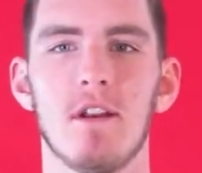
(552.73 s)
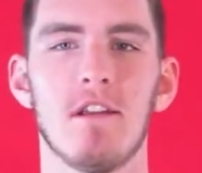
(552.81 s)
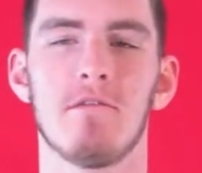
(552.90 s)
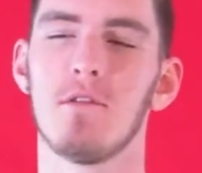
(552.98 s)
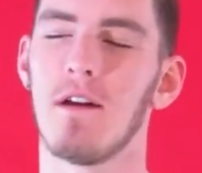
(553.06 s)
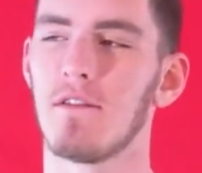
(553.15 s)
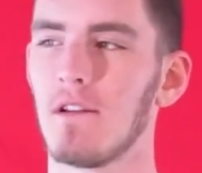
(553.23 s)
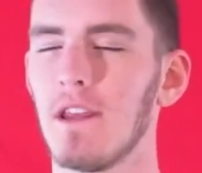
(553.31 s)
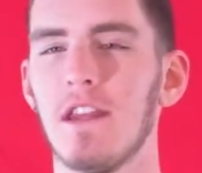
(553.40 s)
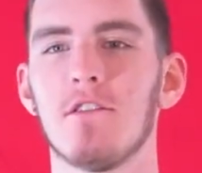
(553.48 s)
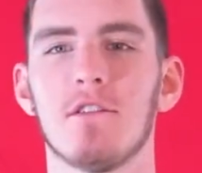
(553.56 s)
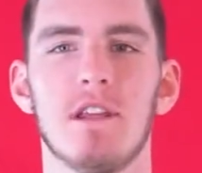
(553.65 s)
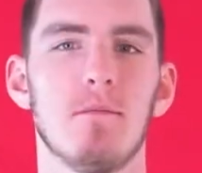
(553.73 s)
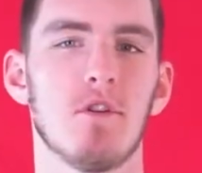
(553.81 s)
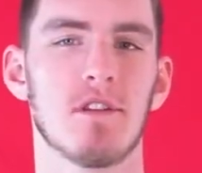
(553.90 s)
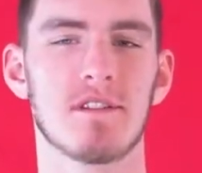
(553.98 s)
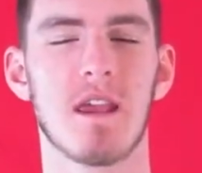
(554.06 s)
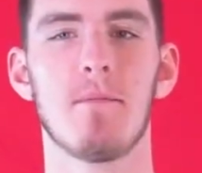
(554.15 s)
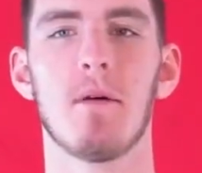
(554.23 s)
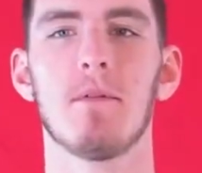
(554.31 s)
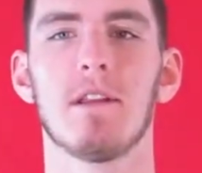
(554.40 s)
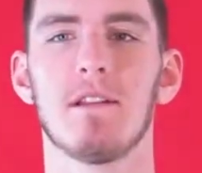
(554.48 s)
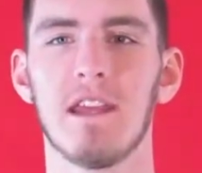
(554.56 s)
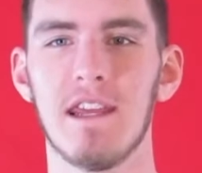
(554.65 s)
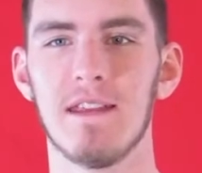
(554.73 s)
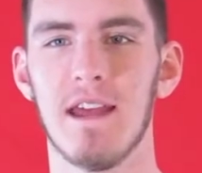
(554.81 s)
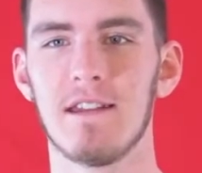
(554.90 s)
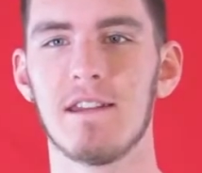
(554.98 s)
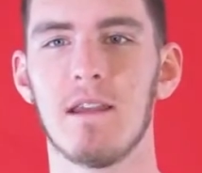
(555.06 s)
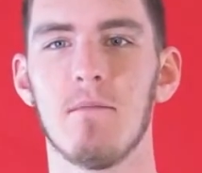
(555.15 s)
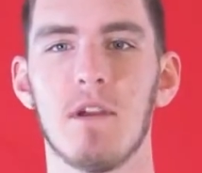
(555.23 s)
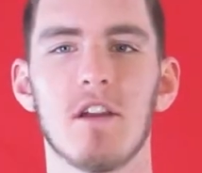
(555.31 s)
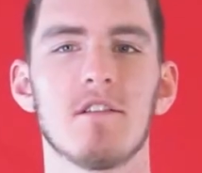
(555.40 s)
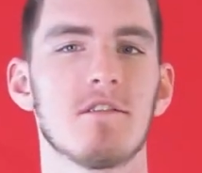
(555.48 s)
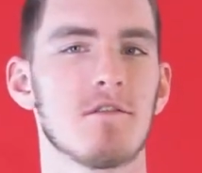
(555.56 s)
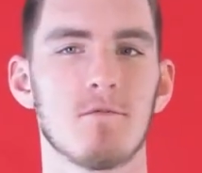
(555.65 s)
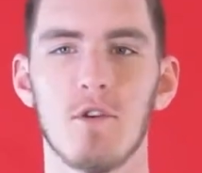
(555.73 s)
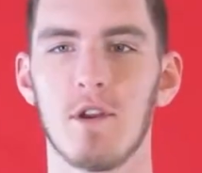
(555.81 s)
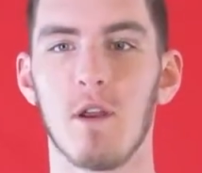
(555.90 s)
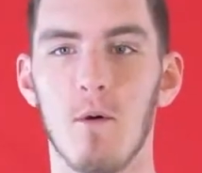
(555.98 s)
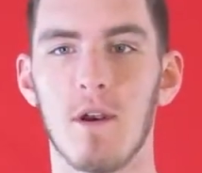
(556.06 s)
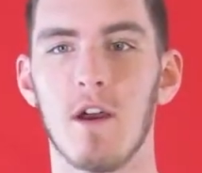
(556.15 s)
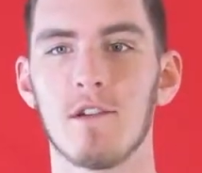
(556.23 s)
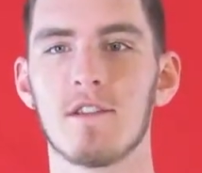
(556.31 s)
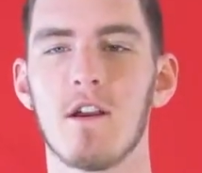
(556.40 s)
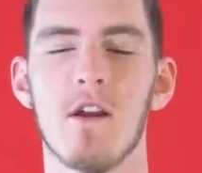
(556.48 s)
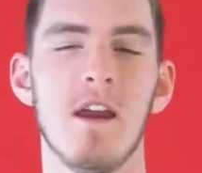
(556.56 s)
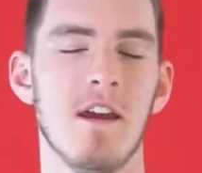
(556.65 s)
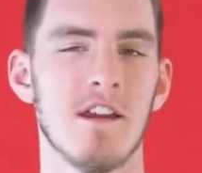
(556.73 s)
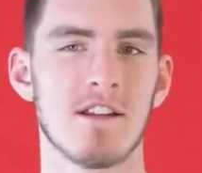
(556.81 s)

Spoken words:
And if you have to lead your team, you can step up and lead that team because there's really no one else there.